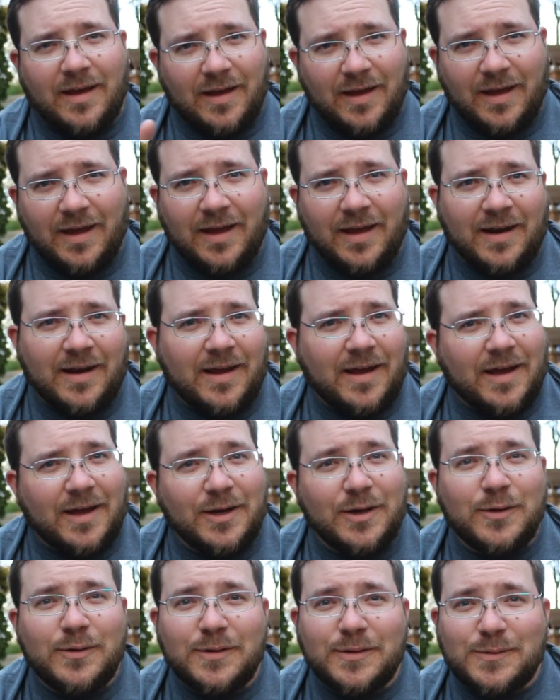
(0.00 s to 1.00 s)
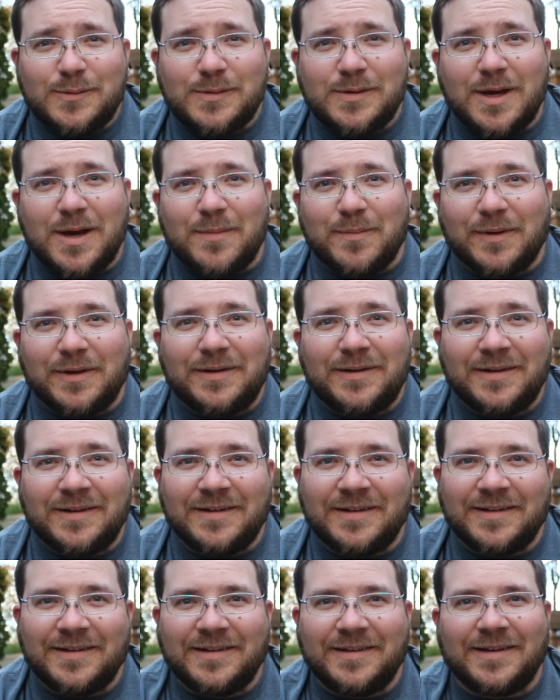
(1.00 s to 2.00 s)
And I knew this was coming,
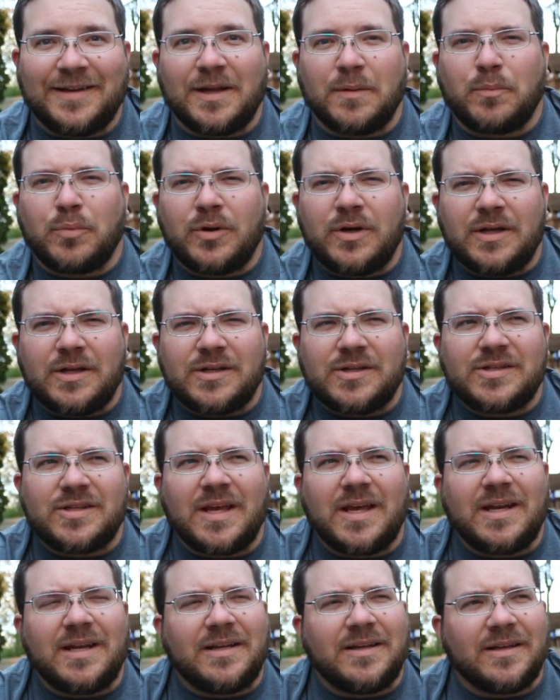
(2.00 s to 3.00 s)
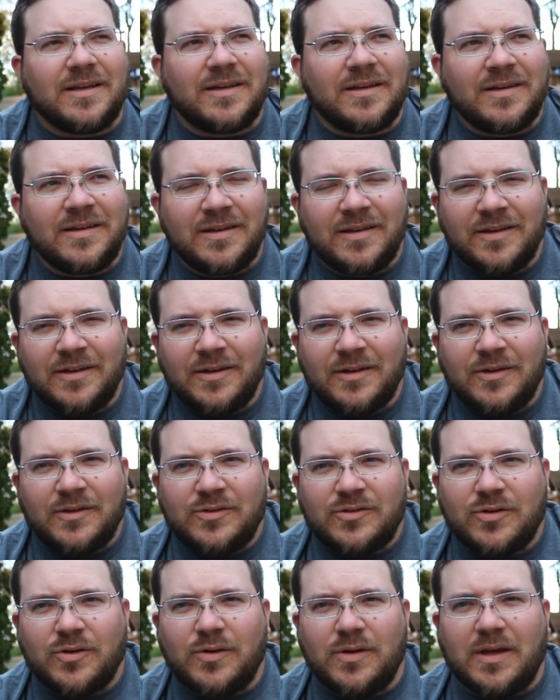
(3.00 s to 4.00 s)
and I'm pretty excited to
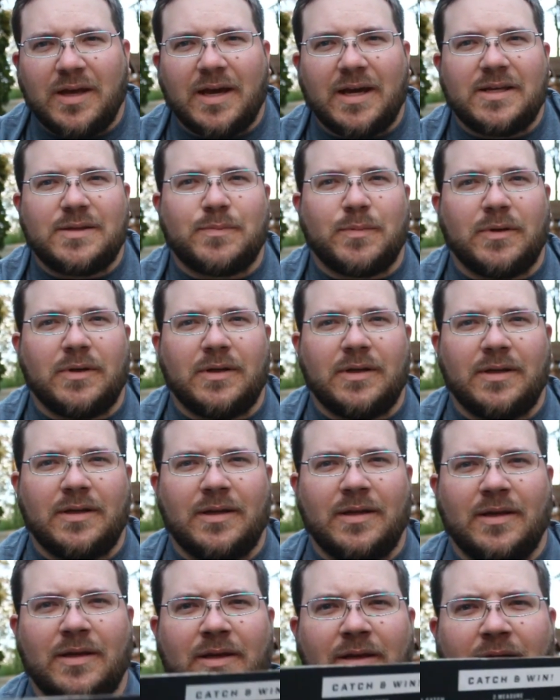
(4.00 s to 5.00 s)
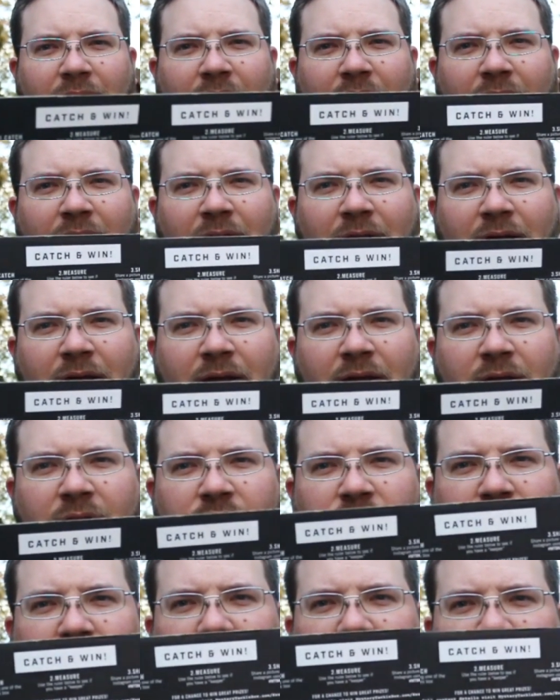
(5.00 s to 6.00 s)
show you guys, but
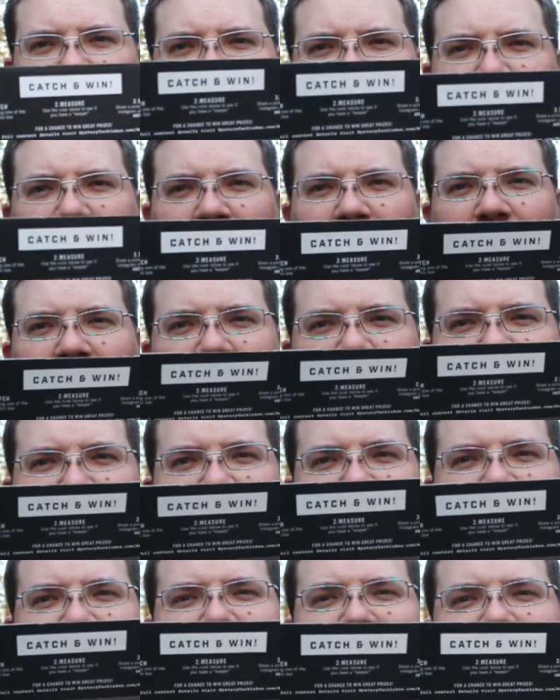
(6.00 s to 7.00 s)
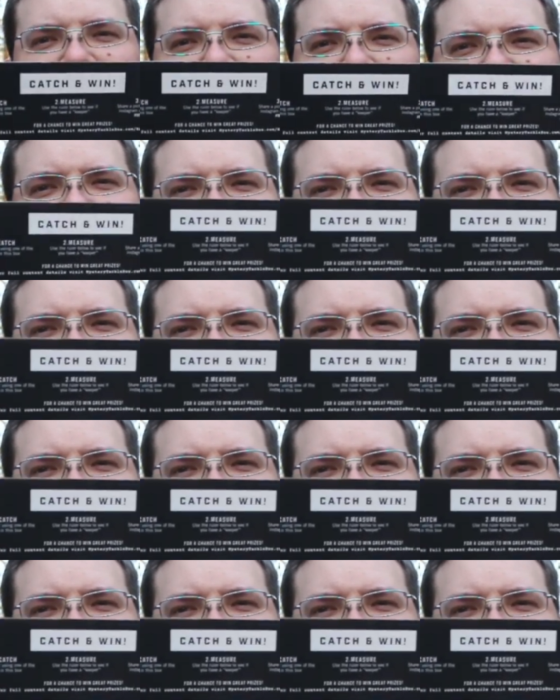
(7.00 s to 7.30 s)
check out this.